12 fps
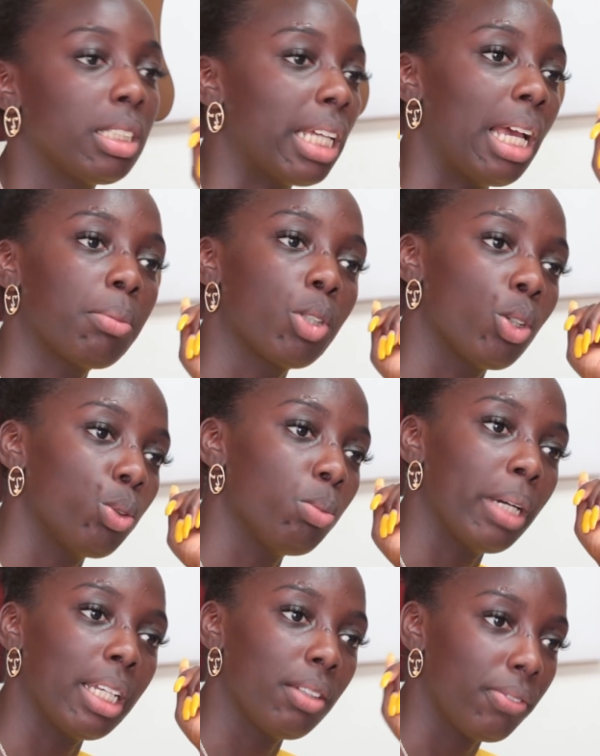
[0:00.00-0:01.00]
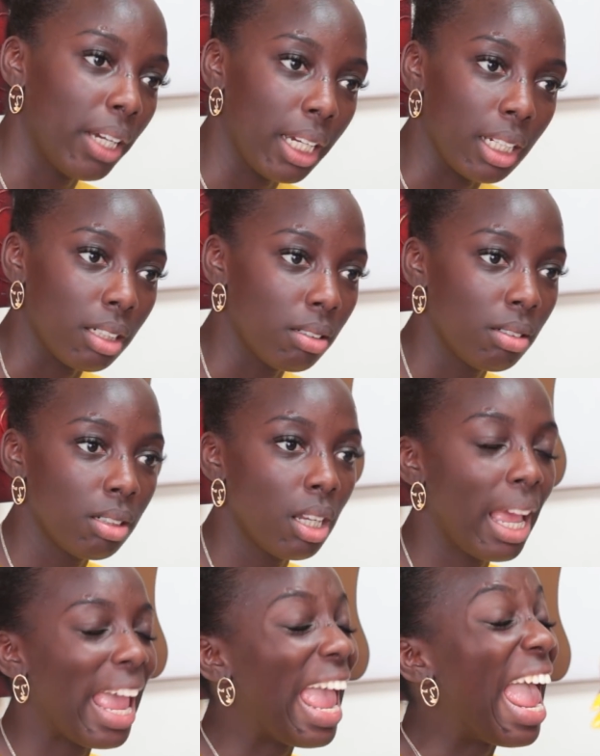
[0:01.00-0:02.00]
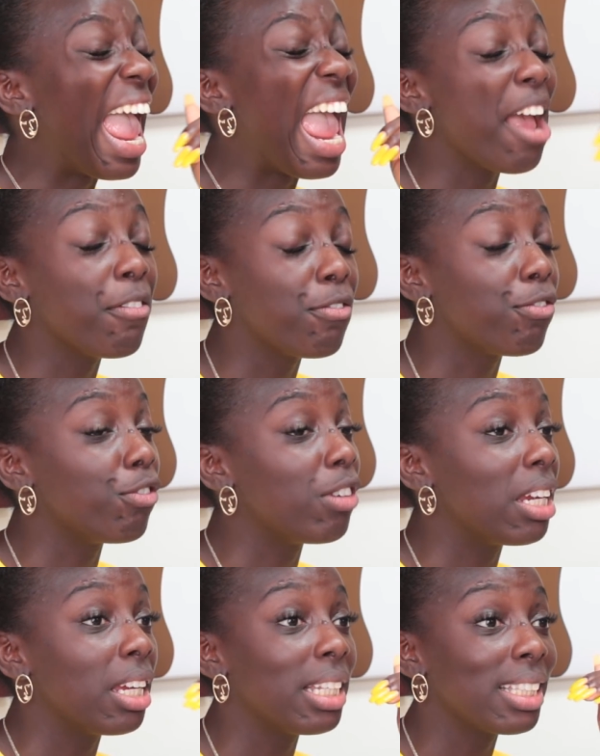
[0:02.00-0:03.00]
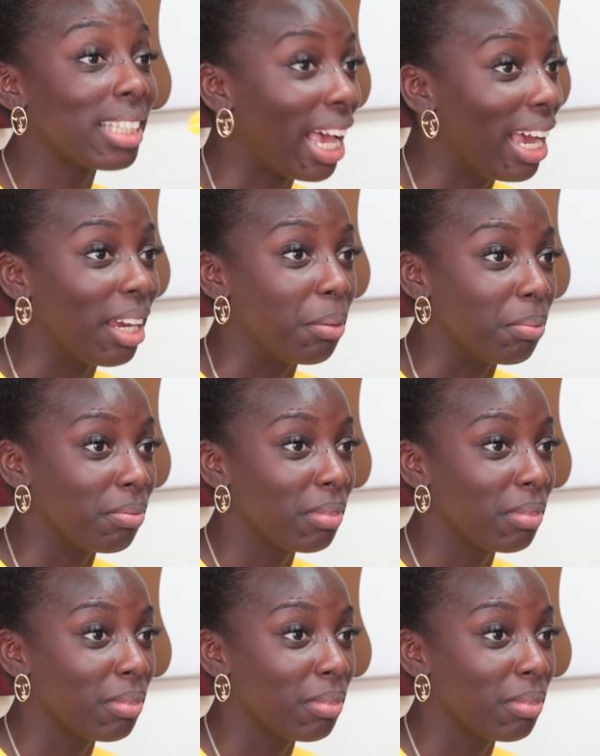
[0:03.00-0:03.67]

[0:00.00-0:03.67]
damn girl, you mighty fine. Every time.